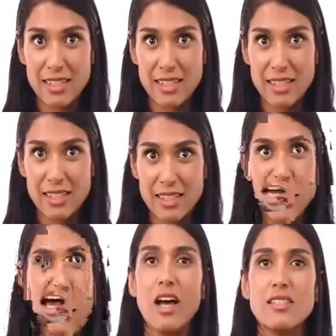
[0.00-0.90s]
the
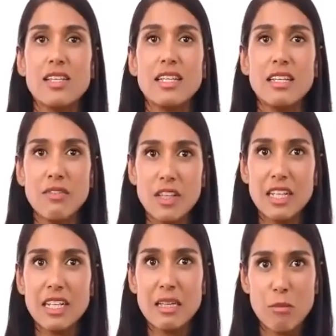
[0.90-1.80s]
module are
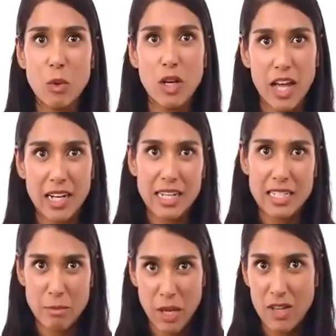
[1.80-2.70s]
significantly more
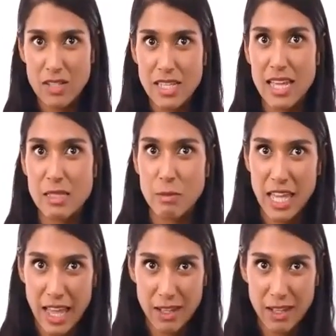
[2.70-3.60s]
likely to pass
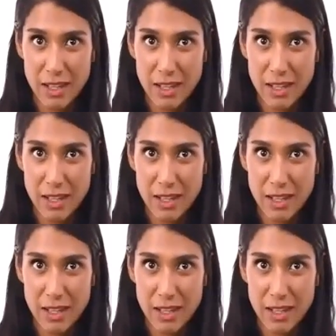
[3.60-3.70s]
SBL.